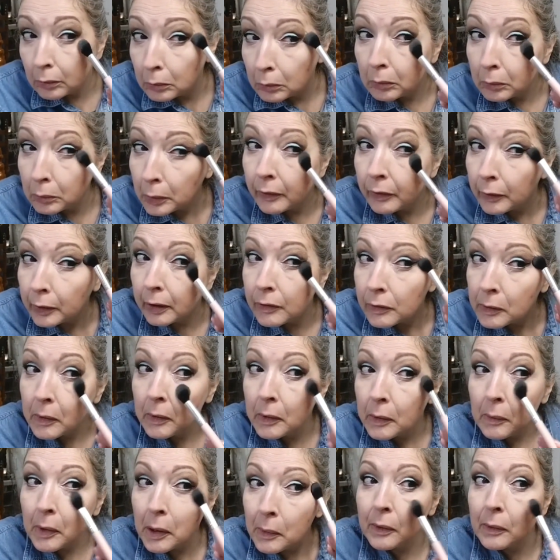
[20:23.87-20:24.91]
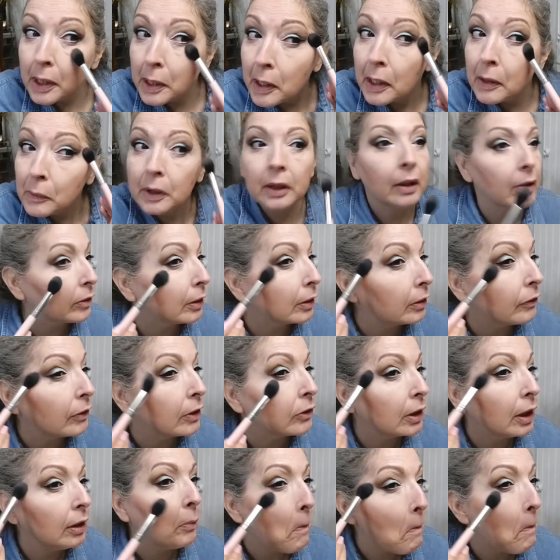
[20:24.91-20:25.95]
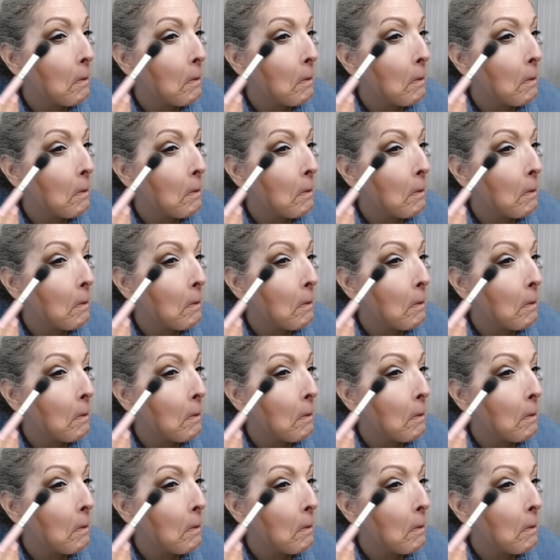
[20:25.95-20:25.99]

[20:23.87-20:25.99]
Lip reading: Right there, guys. Right where I created that really nice little definition line.